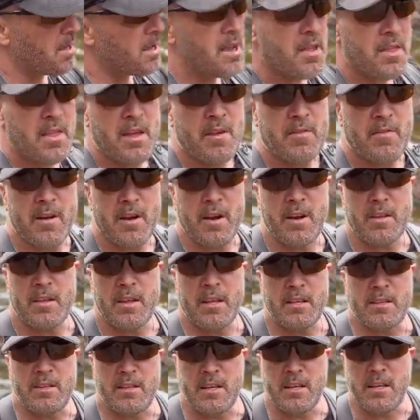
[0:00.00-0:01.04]
They very,
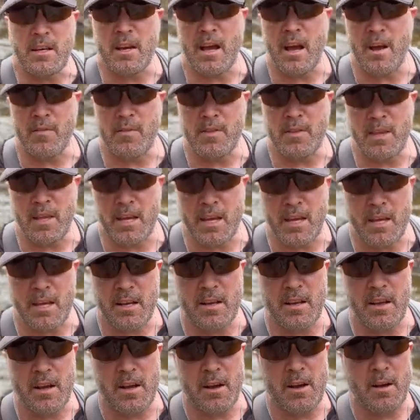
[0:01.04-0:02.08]
they see
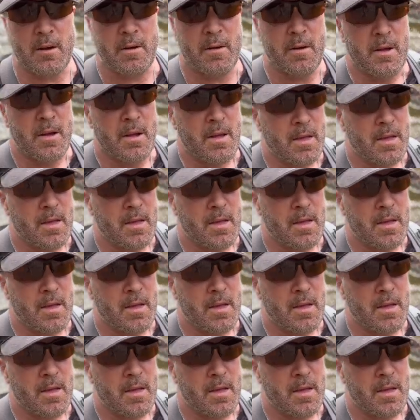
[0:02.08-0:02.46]
everything, uh,